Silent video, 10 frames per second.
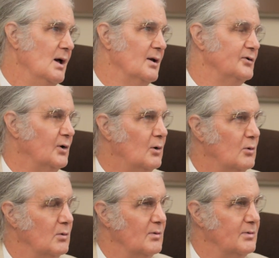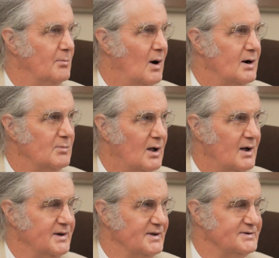so the bottom
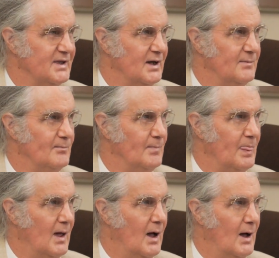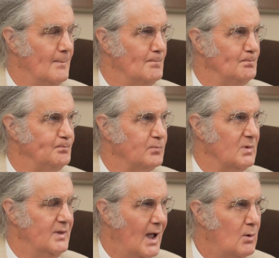line is that um,
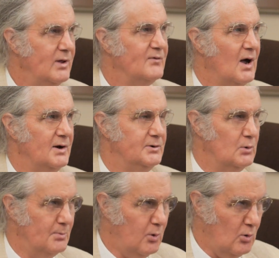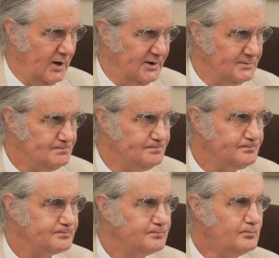now we've gotten to a point
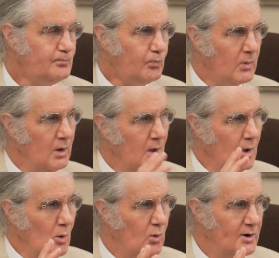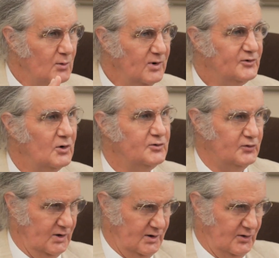where the research
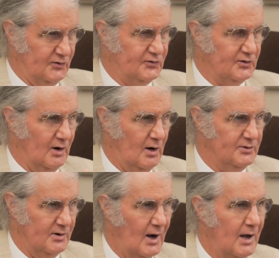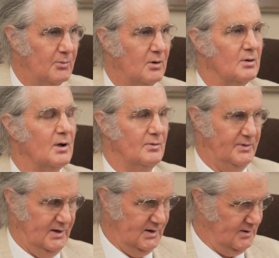is undeniable,
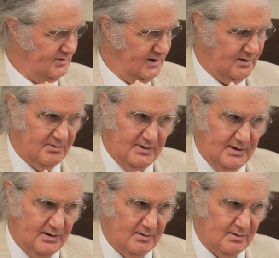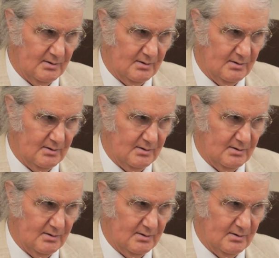the, the, the